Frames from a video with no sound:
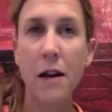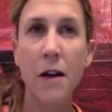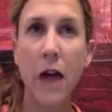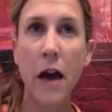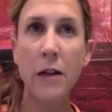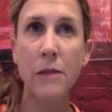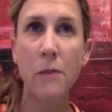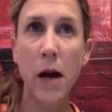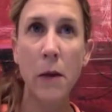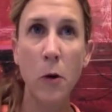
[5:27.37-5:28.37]
that is
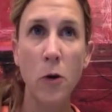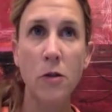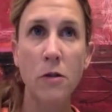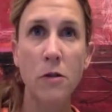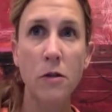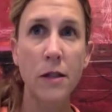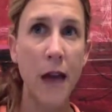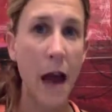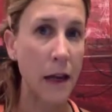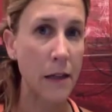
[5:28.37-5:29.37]
my personal
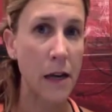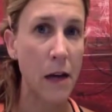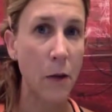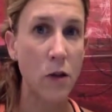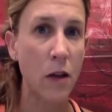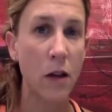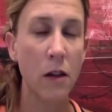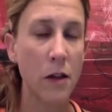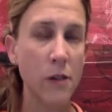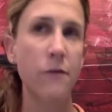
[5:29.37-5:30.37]
snacking time. I usually eat
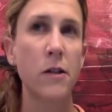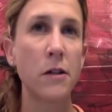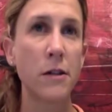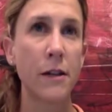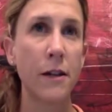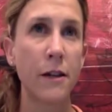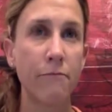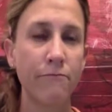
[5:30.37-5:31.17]
lots of salty,